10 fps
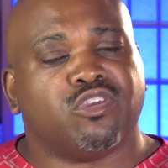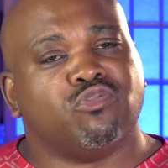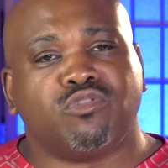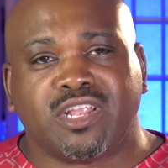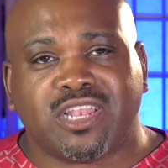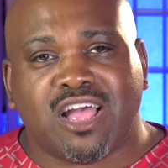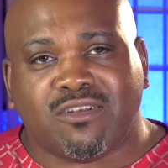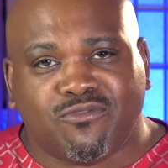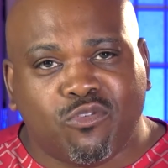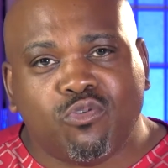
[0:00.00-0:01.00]
You
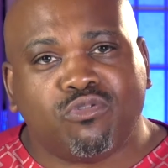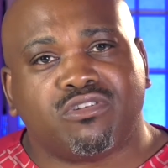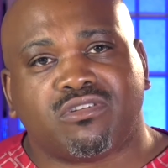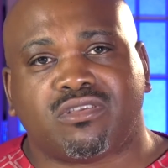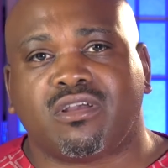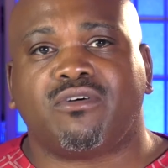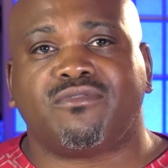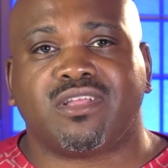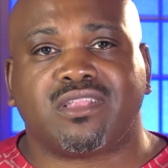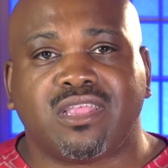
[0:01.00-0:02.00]
cannot fool yourself
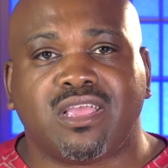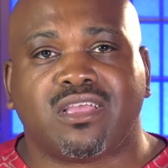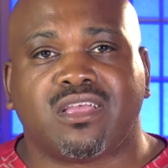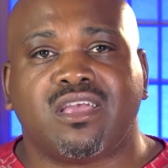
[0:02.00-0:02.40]
and think,